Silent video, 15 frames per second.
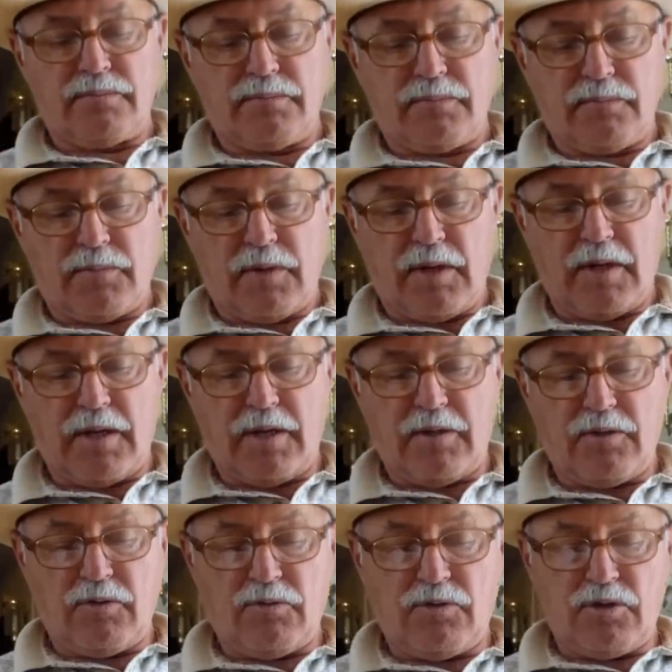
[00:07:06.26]
and you
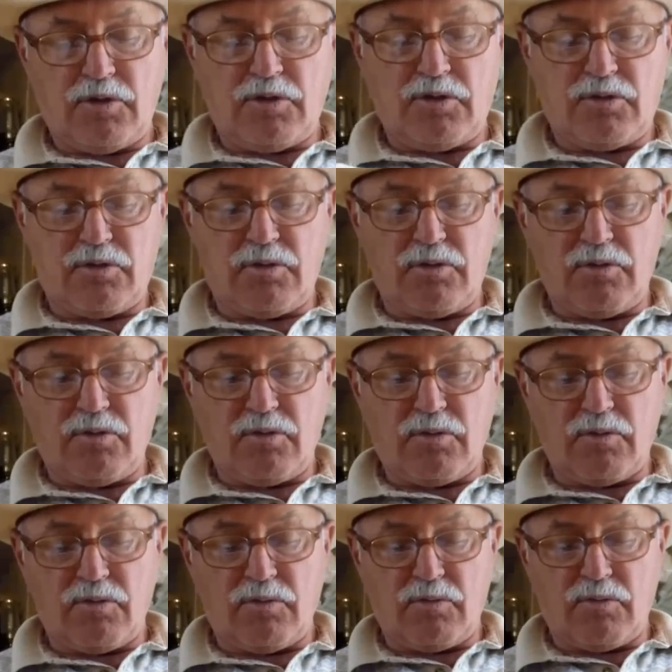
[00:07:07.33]
just
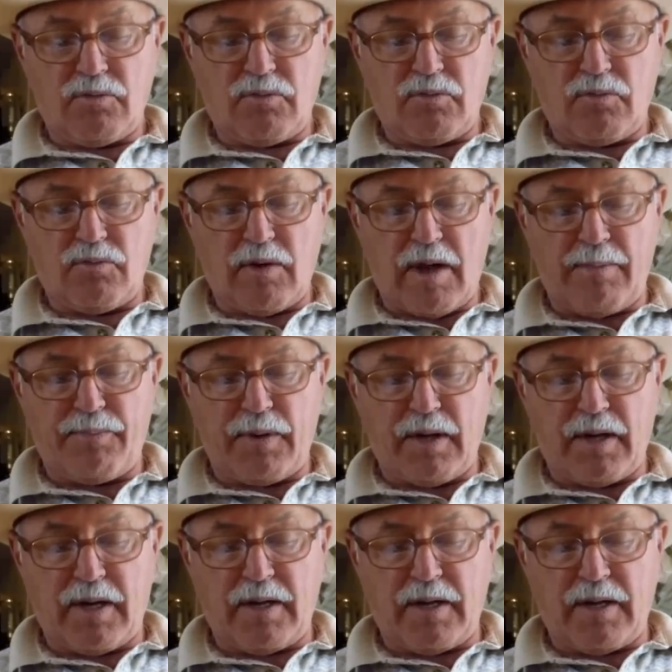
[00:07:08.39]
wrap on